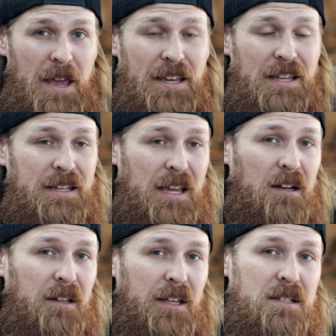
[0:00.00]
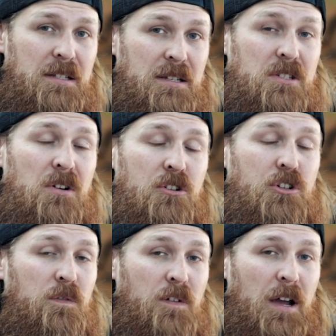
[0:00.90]
making kindling to start
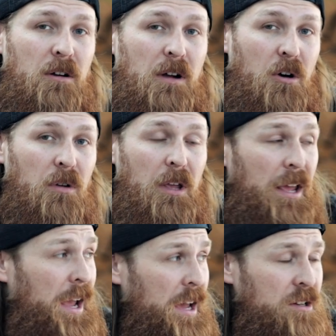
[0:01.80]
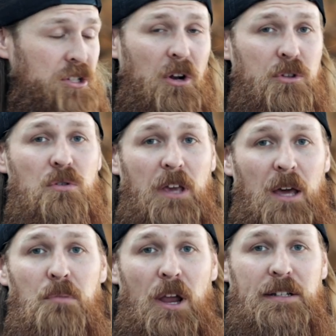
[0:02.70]
your fire out. And you know, you
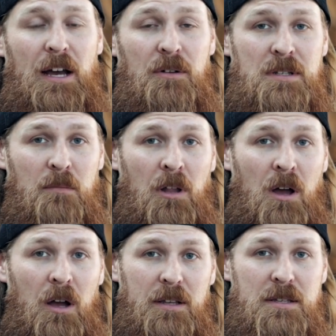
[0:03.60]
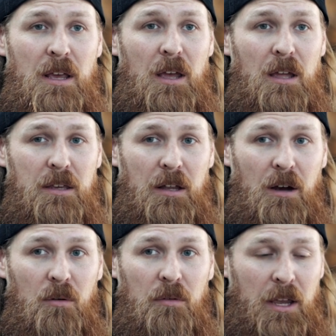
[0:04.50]
can break down some logs, you
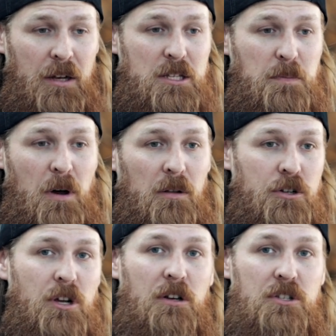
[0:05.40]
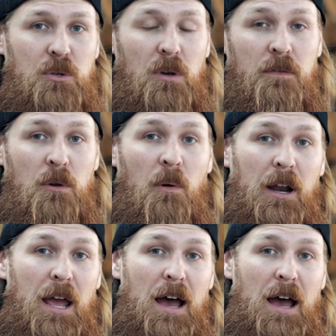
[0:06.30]
know, into smaller chunks too if you want to